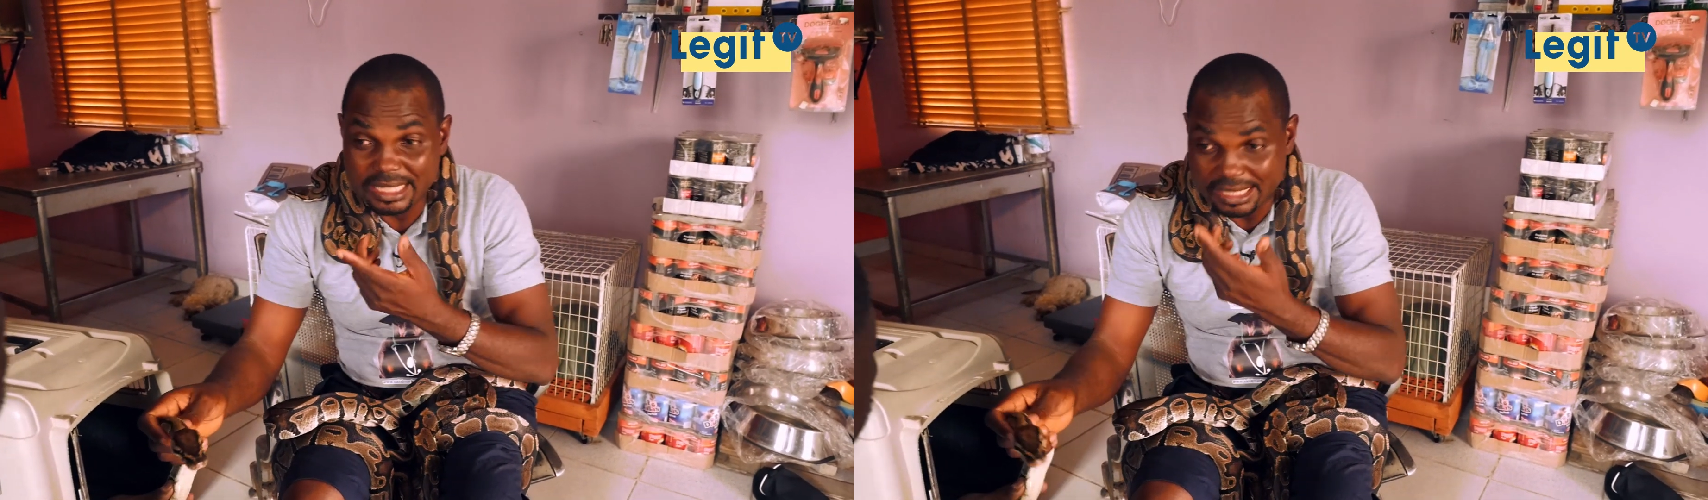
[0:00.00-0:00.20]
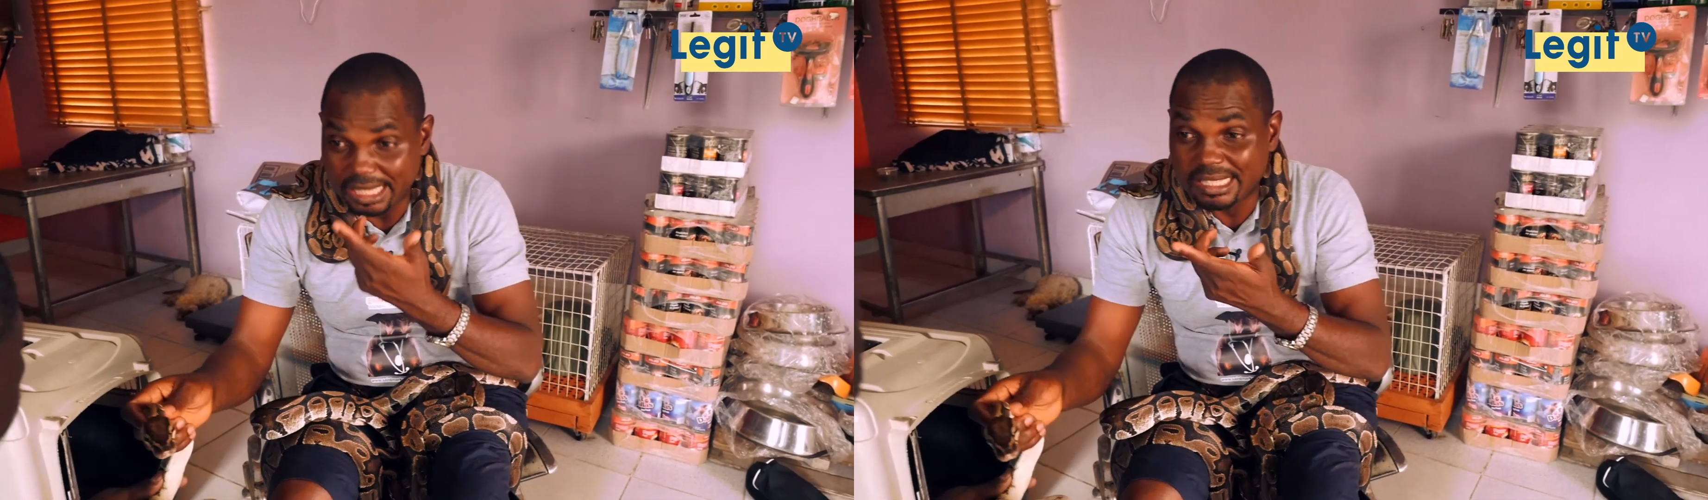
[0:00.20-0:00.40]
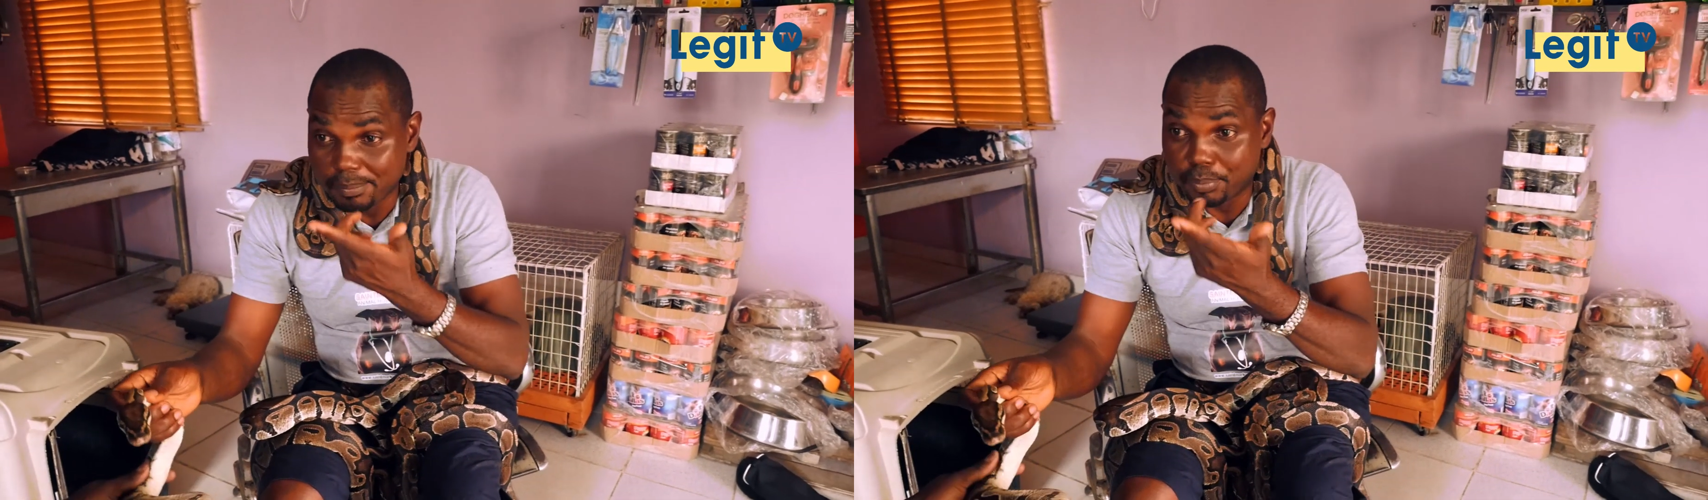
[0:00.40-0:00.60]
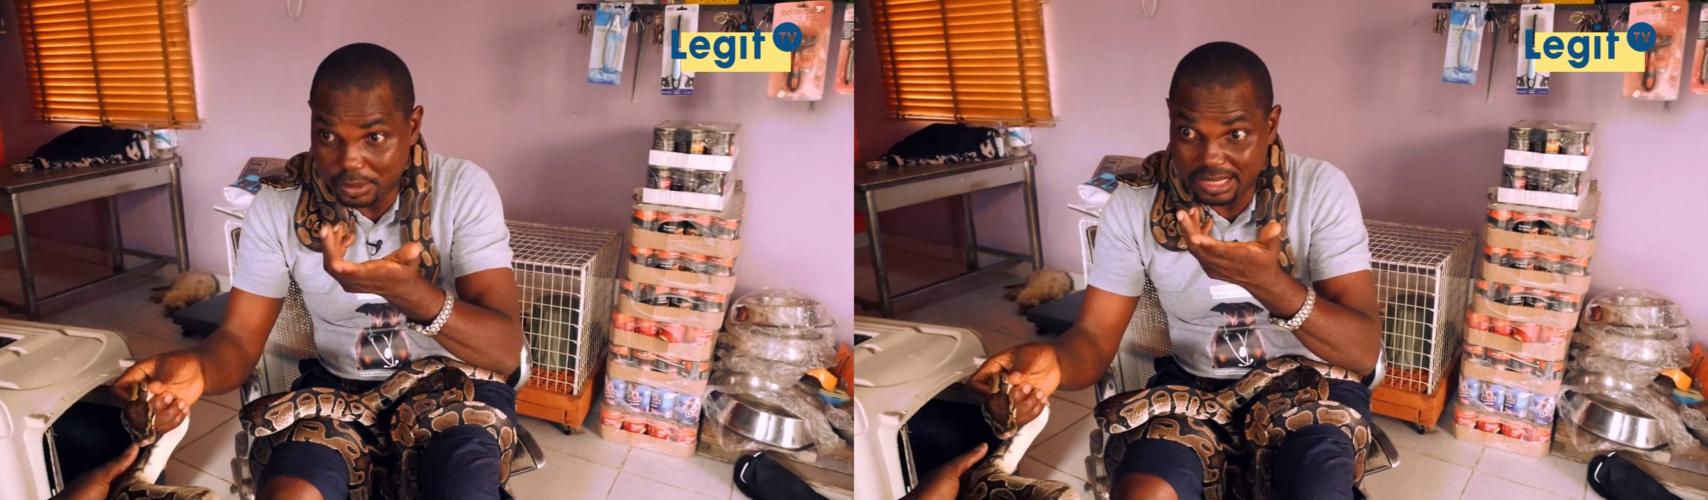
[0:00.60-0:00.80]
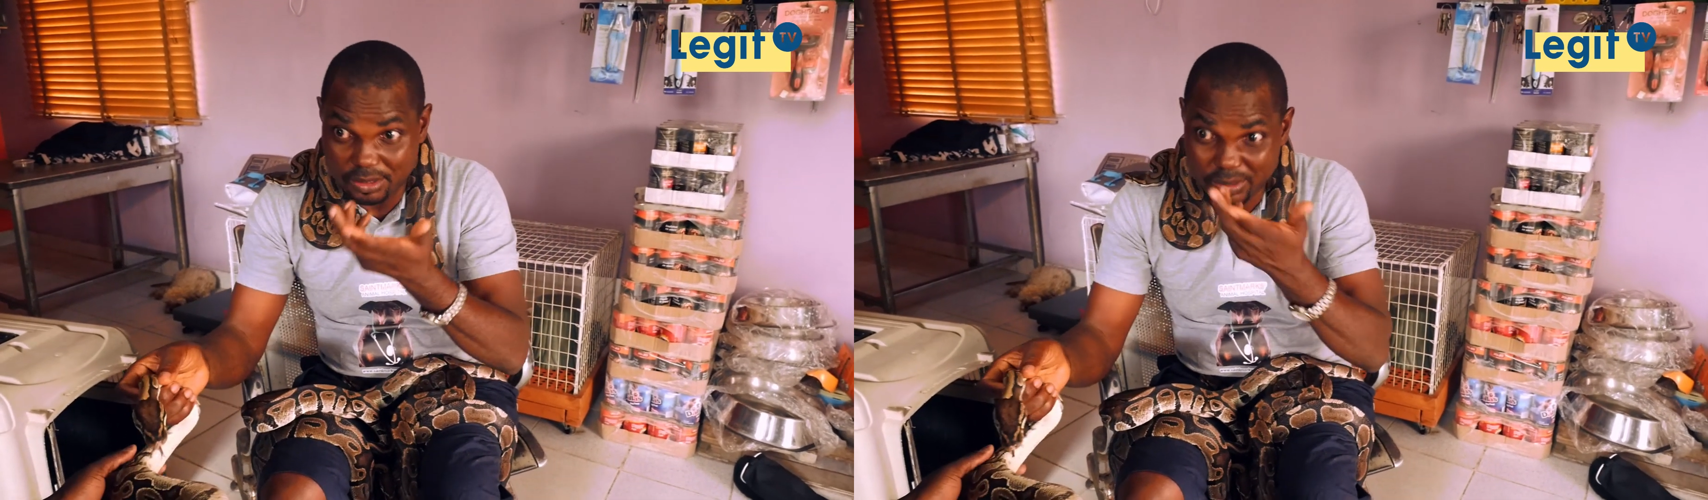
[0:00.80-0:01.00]
he's tasting
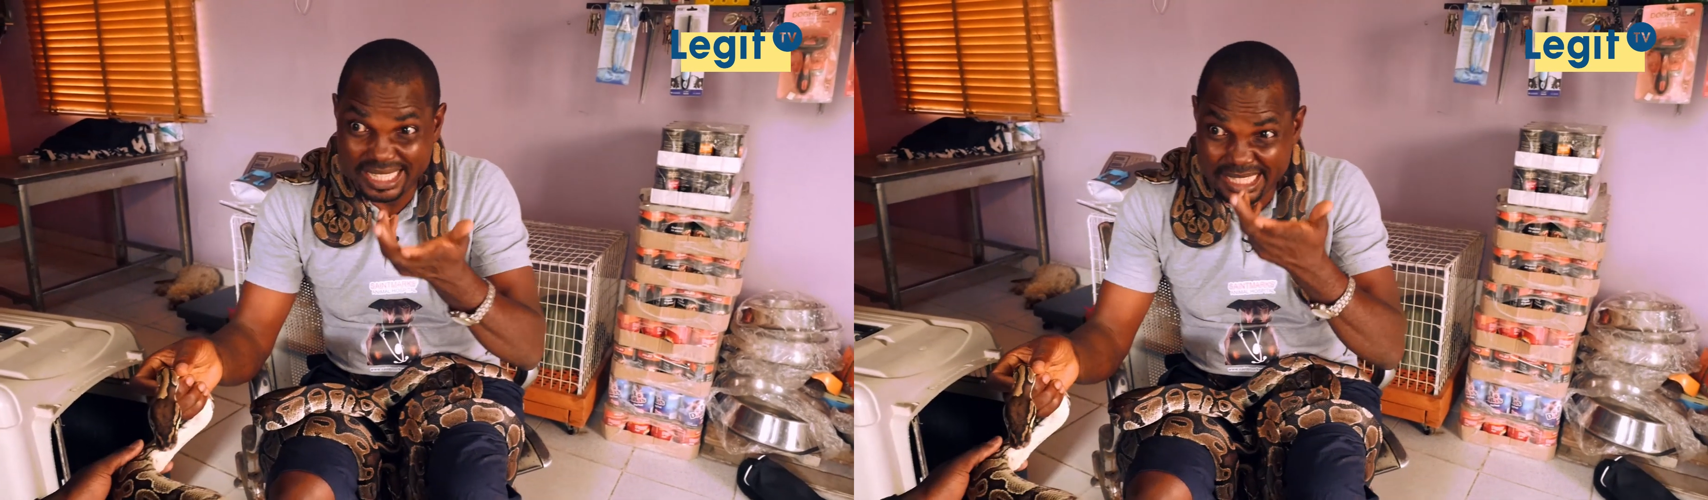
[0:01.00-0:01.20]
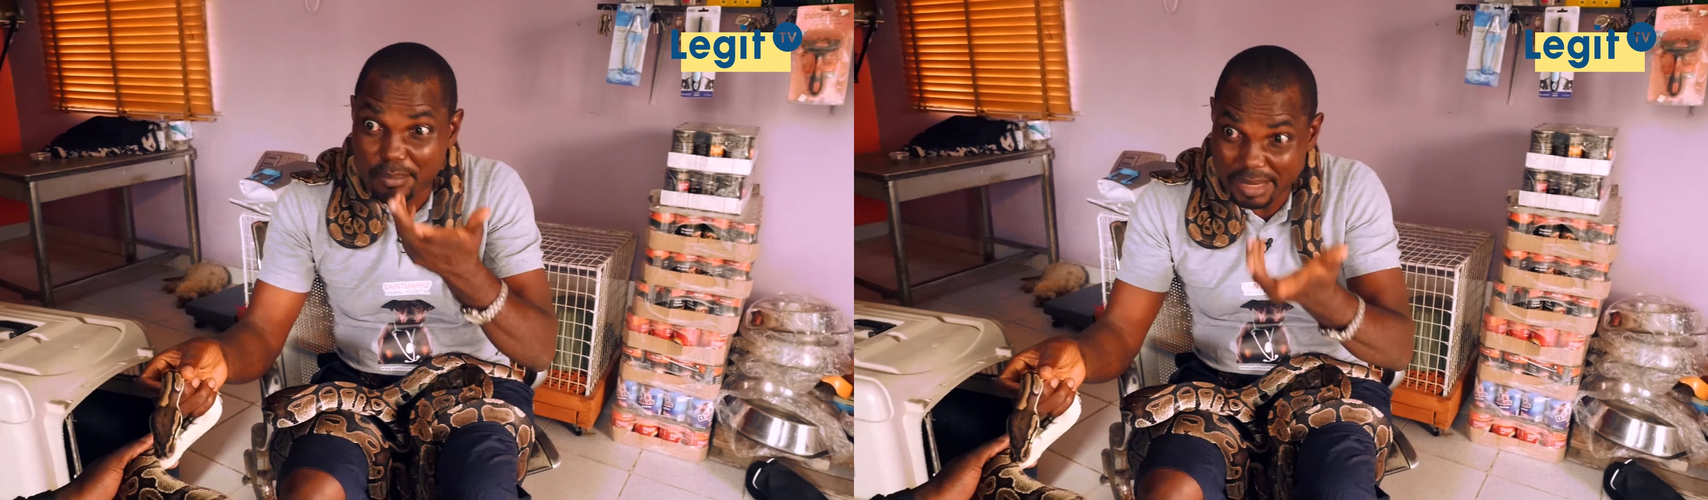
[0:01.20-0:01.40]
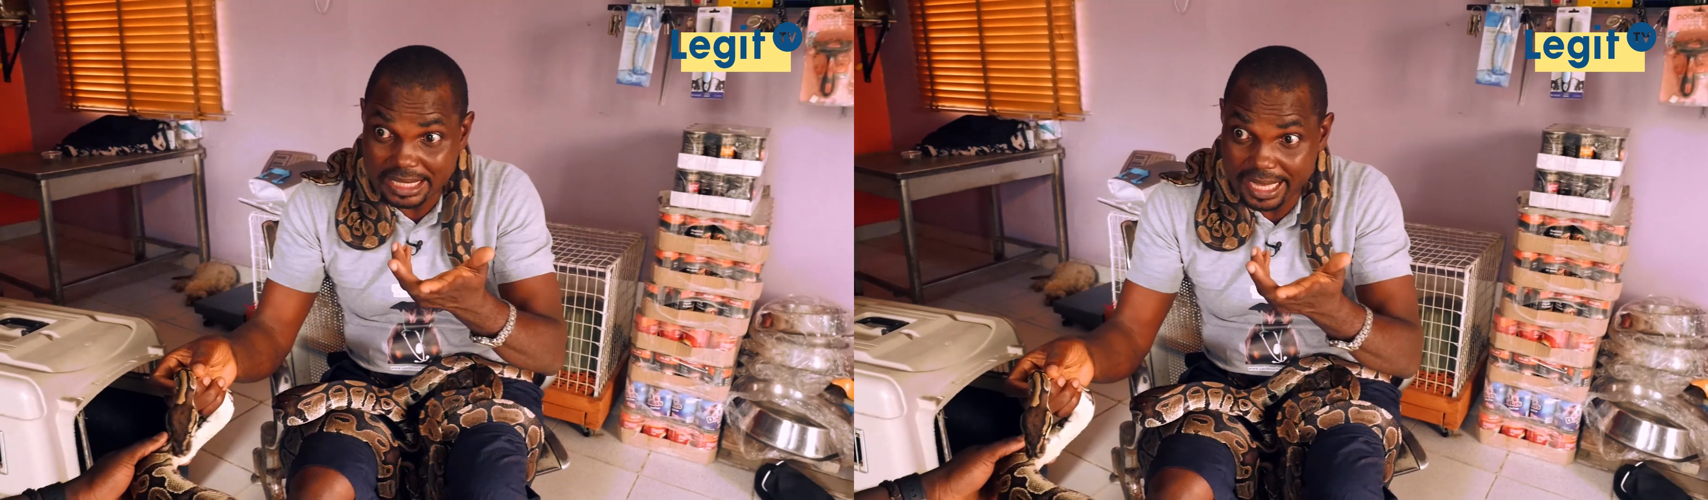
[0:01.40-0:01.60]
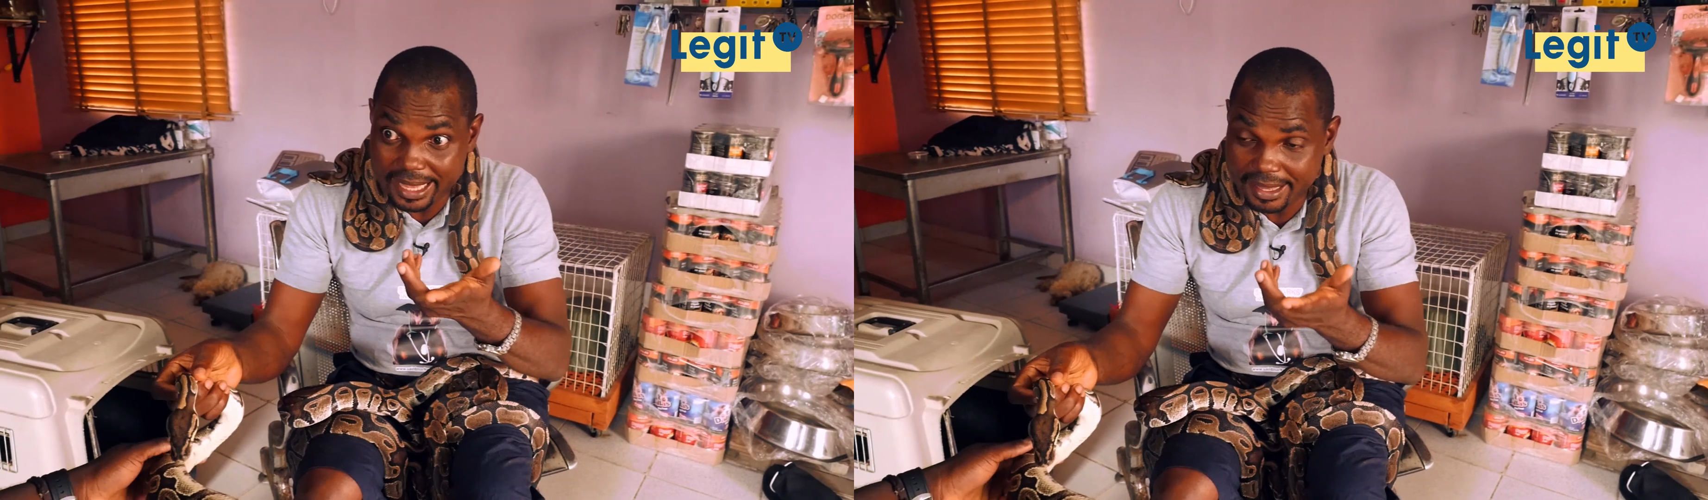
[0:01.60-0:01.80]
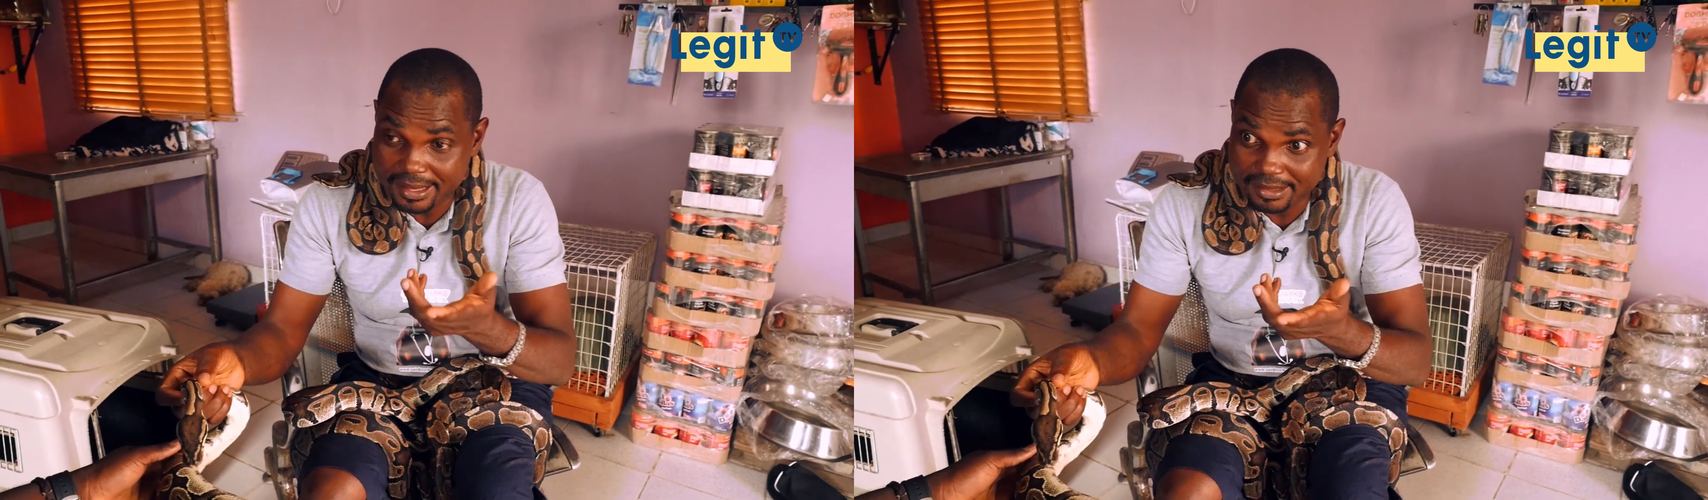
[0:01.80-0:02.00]
protein. He knows there's meat here.